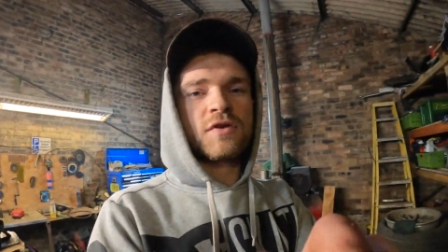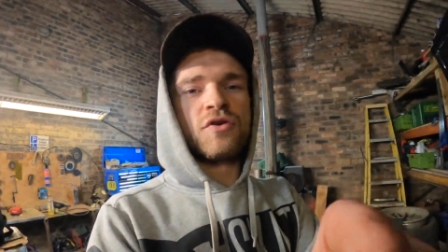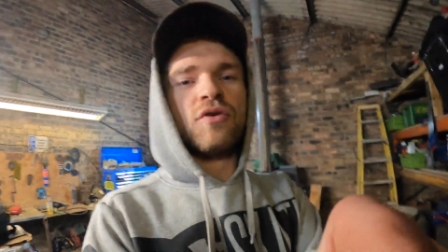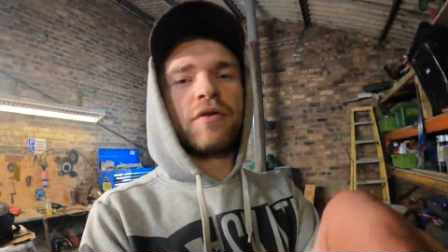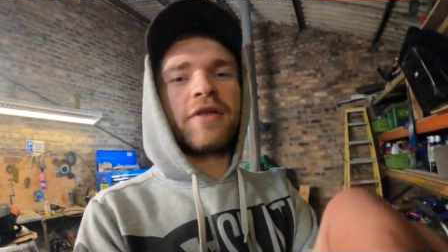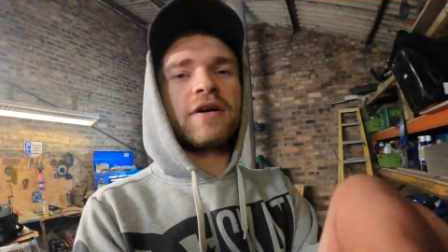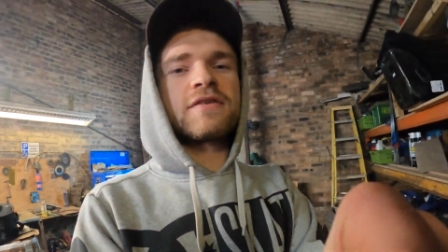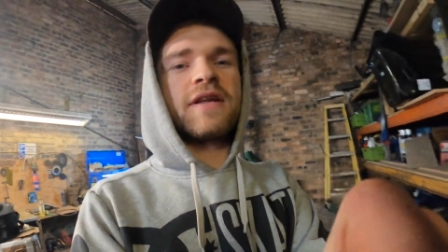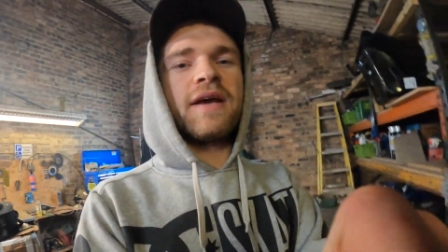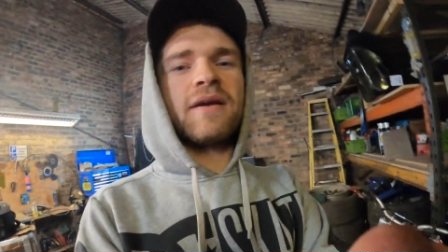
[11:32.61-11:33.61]
So
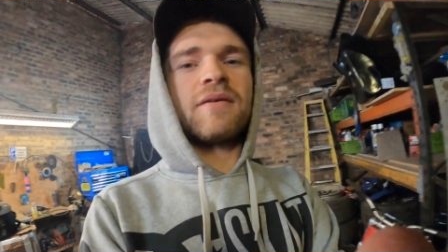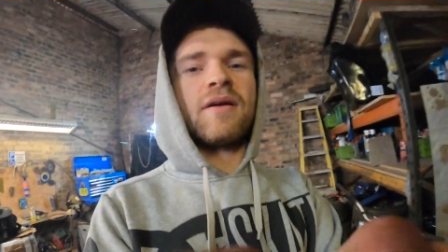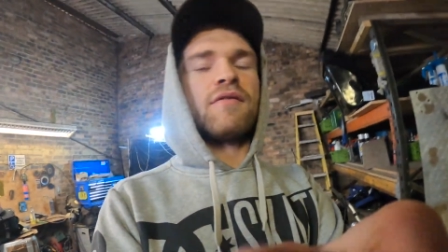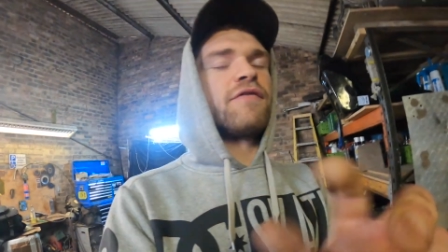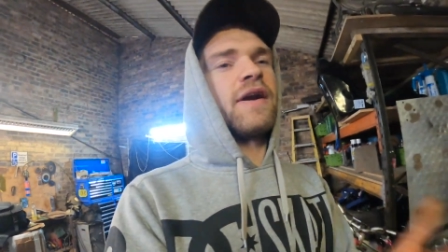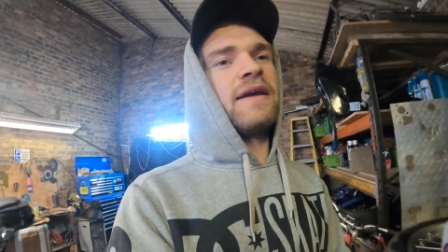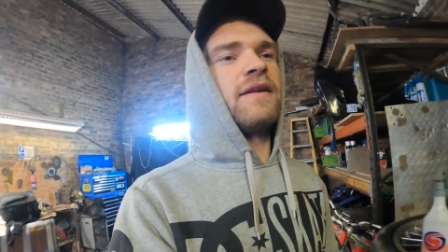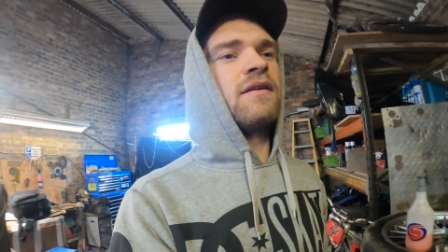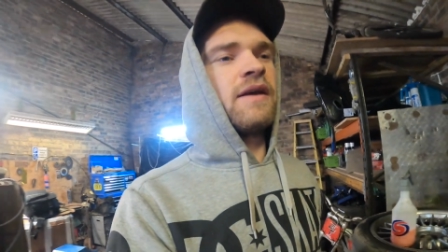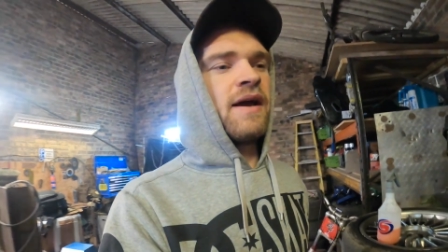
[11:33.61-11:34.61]
Thursday,
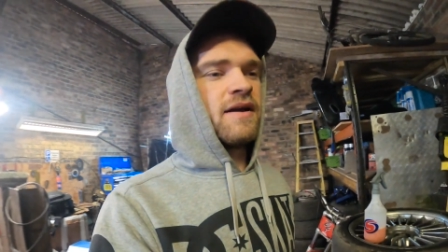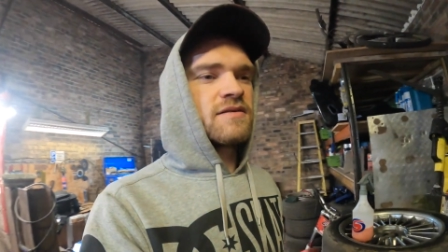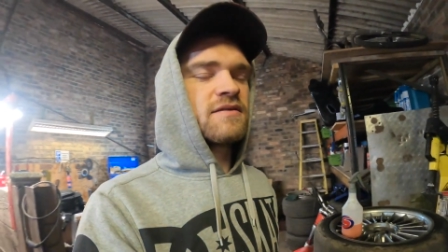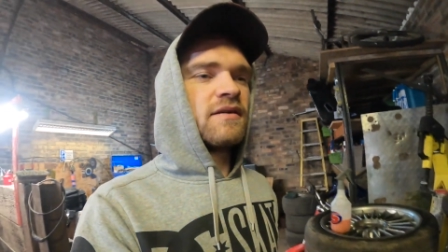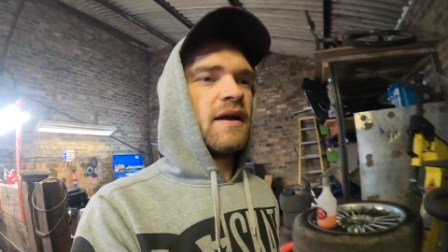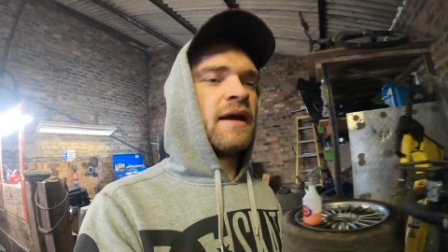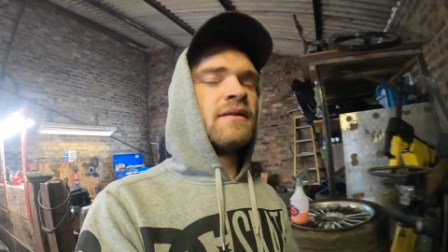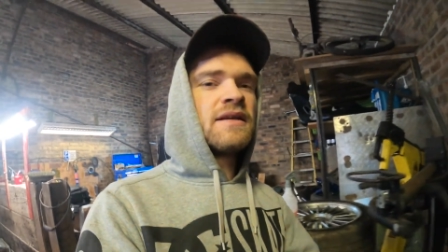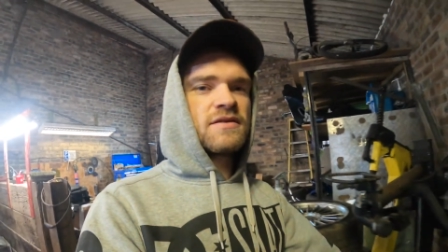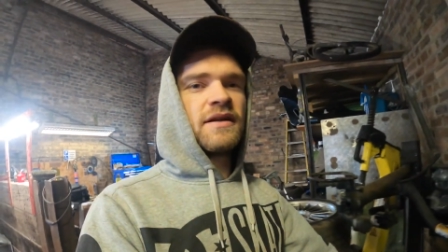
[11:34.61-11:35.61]
Friday latest,
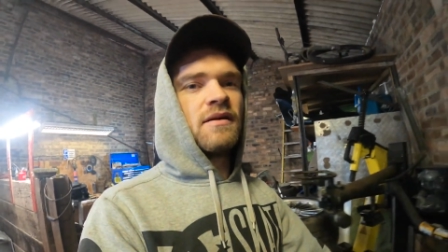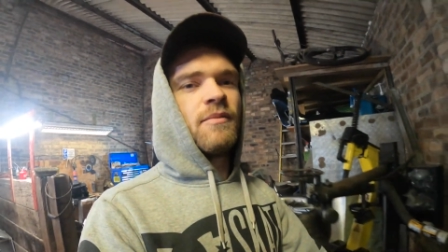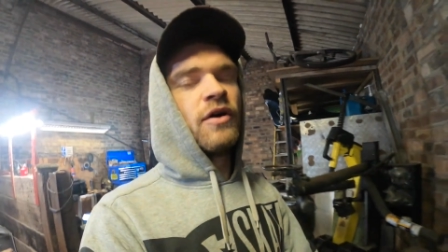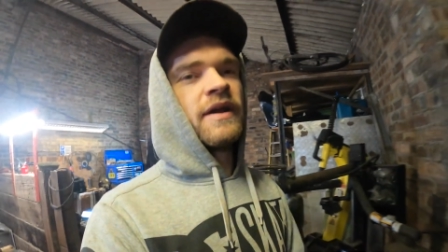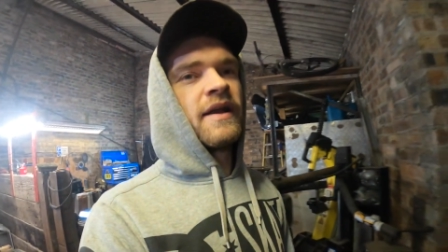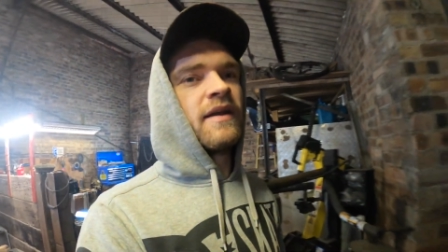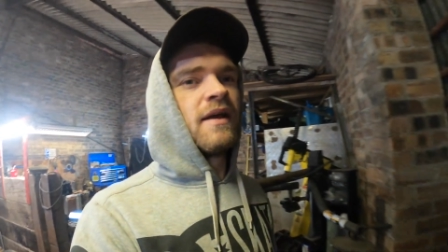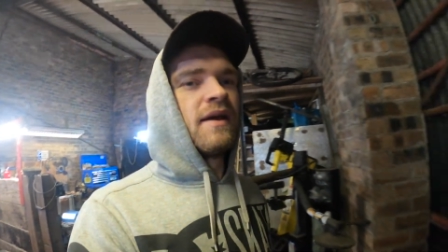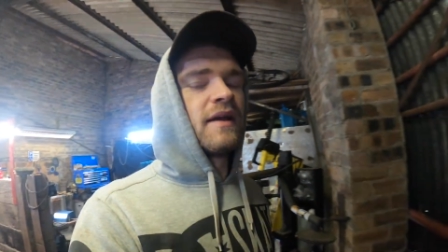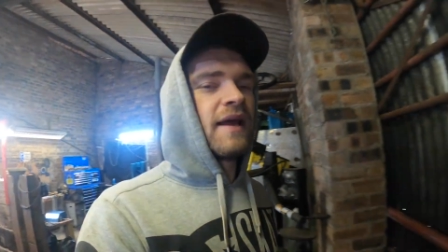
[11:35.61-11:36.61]
at least in the morning.
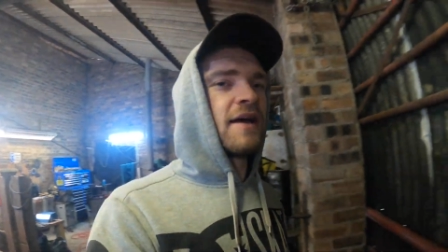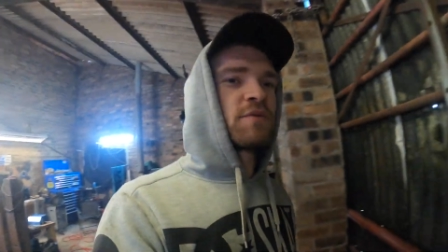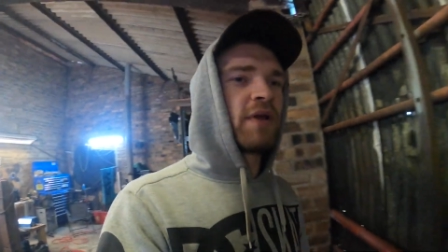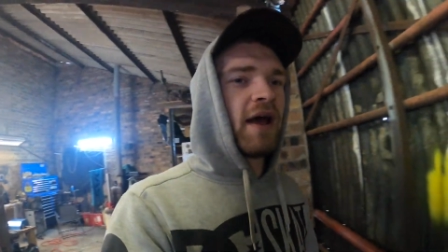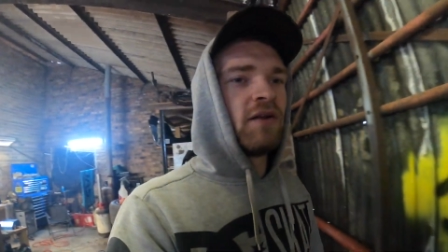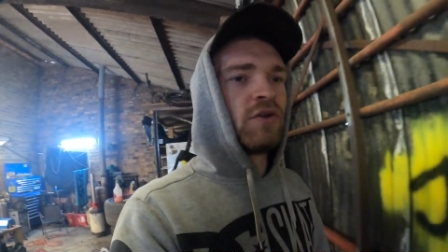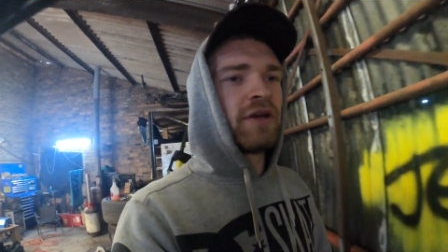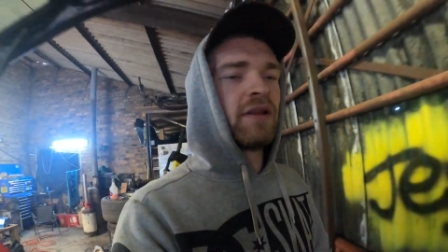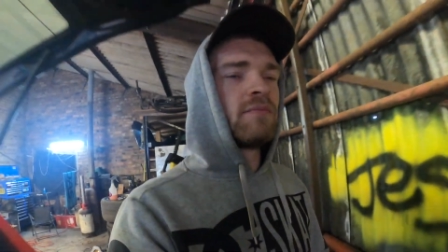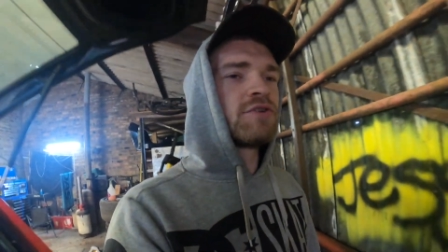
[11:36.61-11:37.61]
Guys would get a
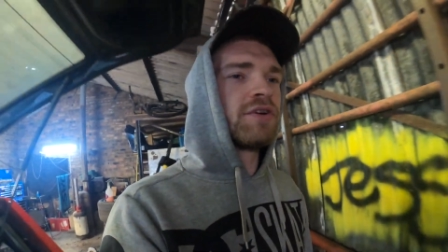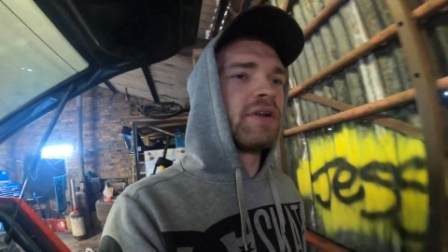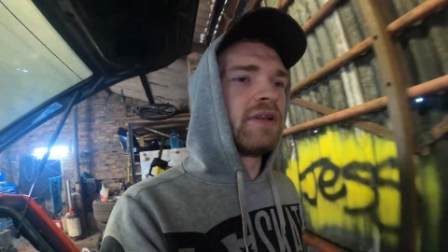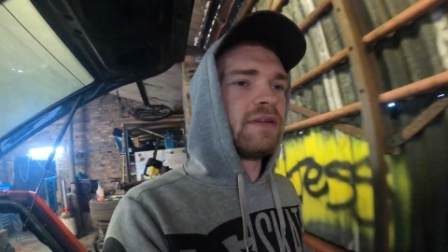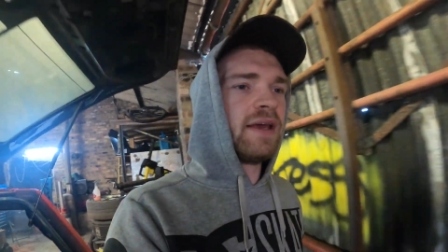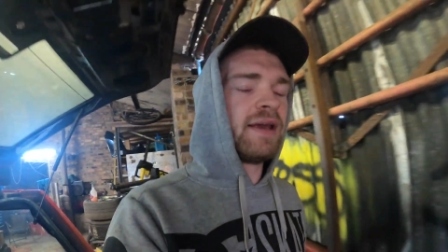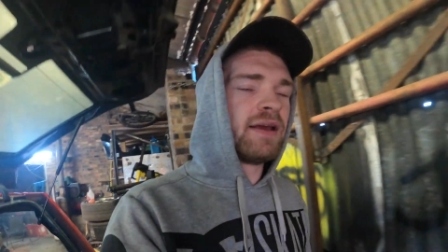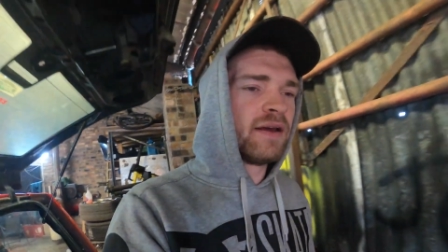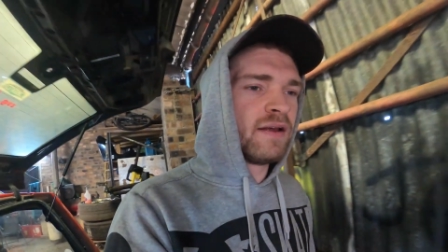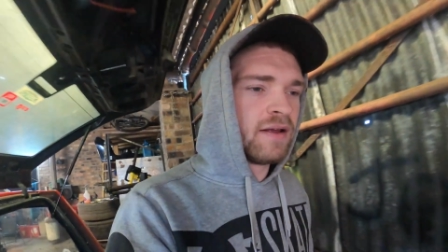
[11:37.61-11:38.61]
look at them during the
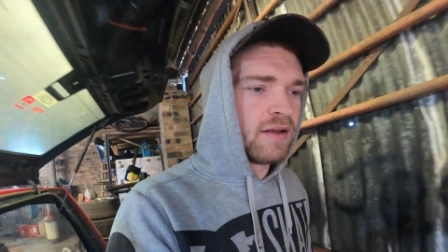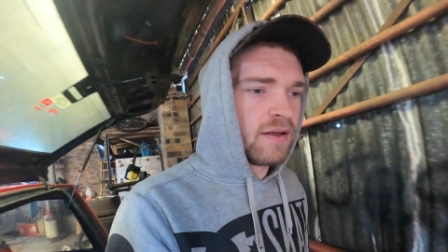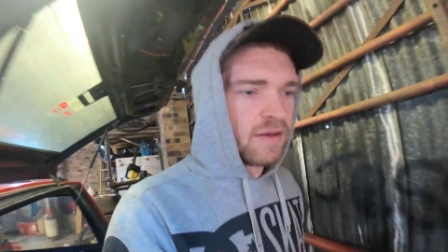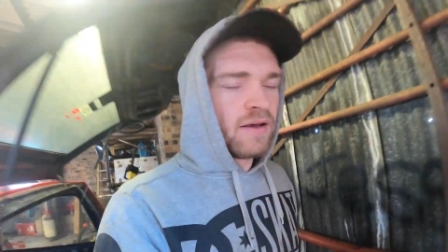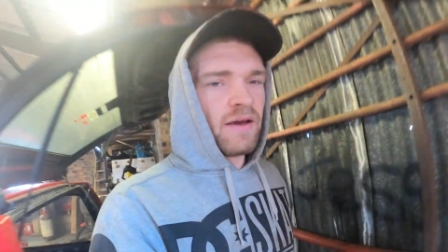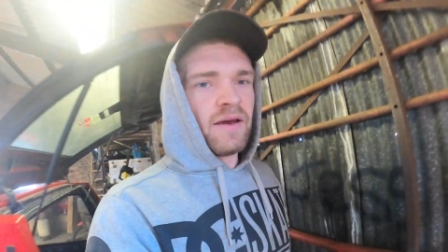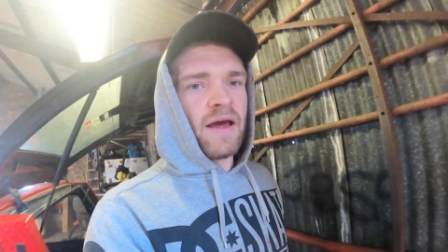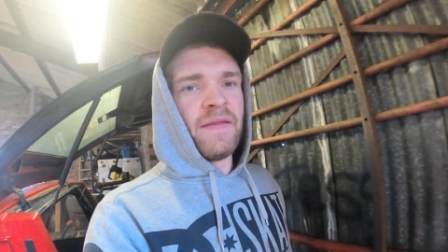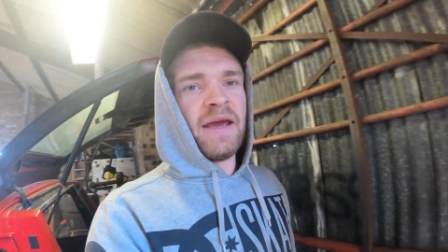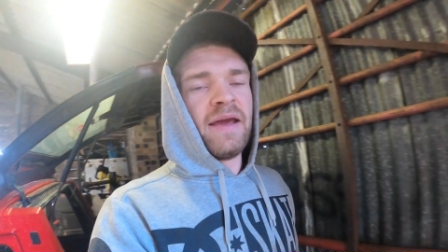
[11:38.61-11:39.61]
day
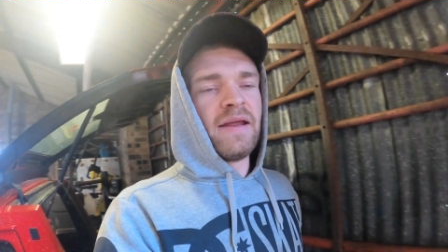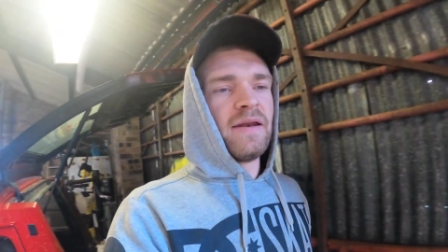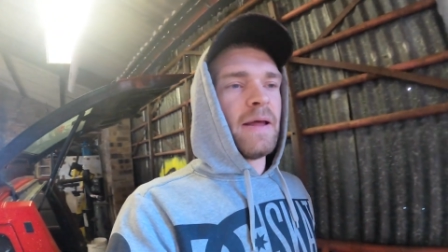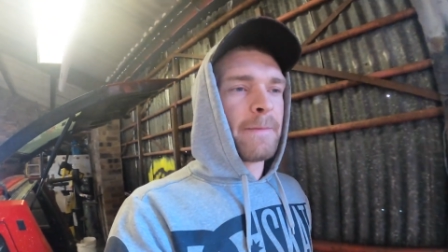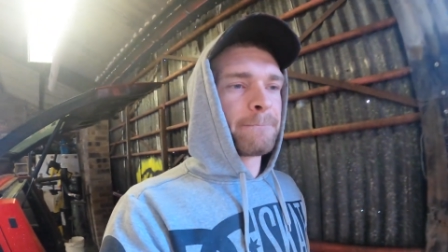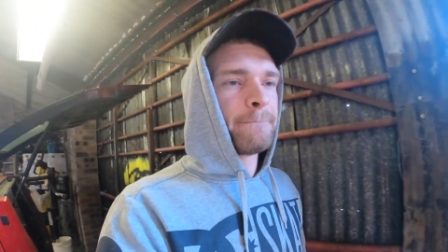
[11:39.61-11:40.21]
and then